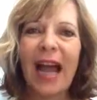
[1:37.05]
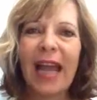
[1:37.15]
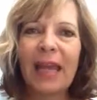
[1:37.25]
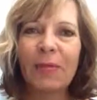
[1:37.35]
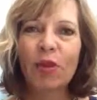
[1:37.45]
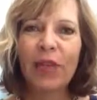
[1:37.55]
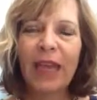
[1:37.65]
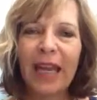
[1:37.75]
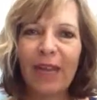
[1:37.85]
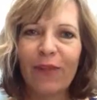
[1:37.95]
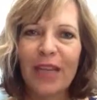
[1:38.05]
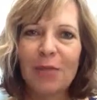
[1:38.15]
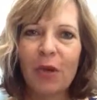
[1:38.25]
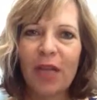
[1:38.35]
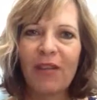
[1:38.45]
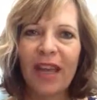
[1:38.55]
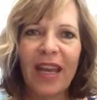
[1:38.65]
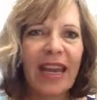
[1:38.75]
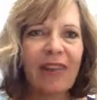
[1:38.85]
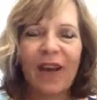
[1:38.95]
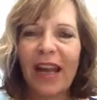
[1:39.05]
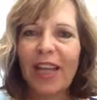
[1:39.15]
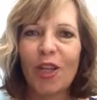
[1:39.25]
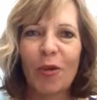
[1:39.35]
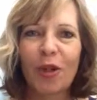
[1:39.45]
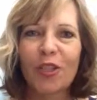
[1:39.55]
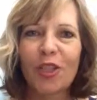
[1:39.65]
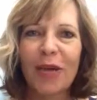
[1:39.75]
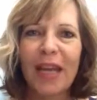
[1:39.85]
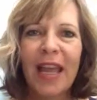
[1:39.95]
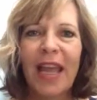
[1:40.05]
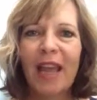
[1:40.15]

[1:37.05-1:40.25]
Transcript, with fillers: I am creating a Facebook event and inviting you all to it.